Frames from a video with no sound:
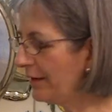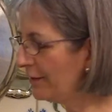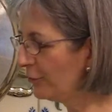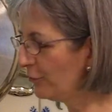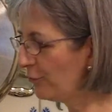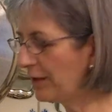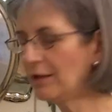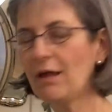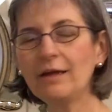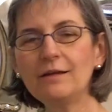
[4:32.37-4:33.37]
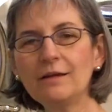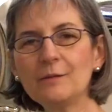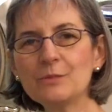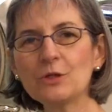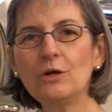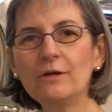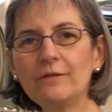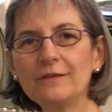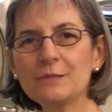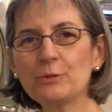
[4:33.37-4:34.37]
and a little red light comes
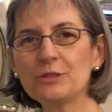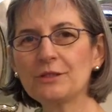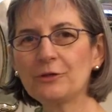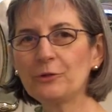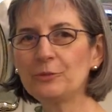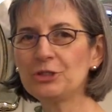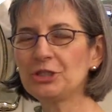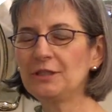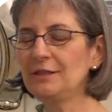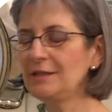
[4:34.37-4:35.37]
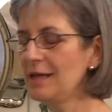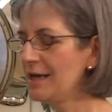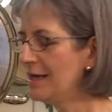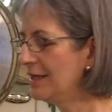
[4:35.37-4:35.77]
on this particular machine.